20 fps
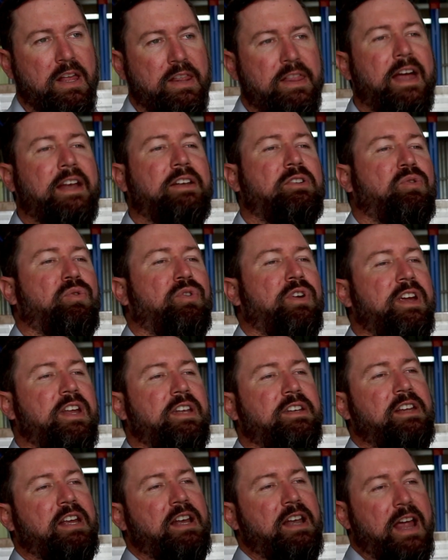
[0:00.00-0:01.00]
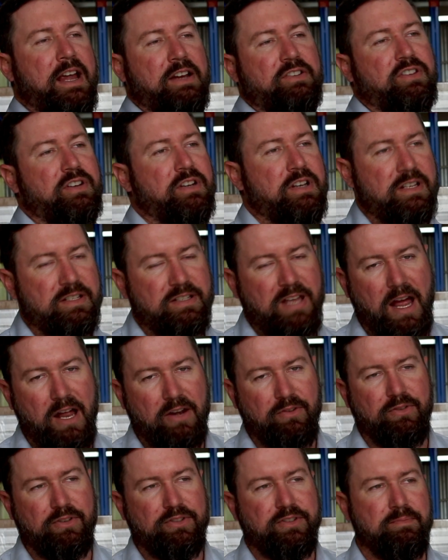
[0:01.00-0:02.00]
That grid connection is
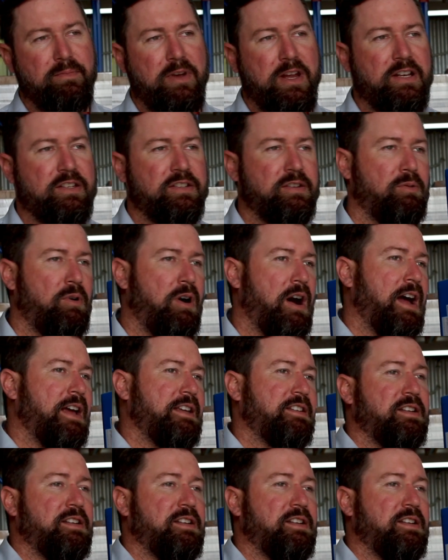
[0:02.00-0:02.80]
hundreds of meters away,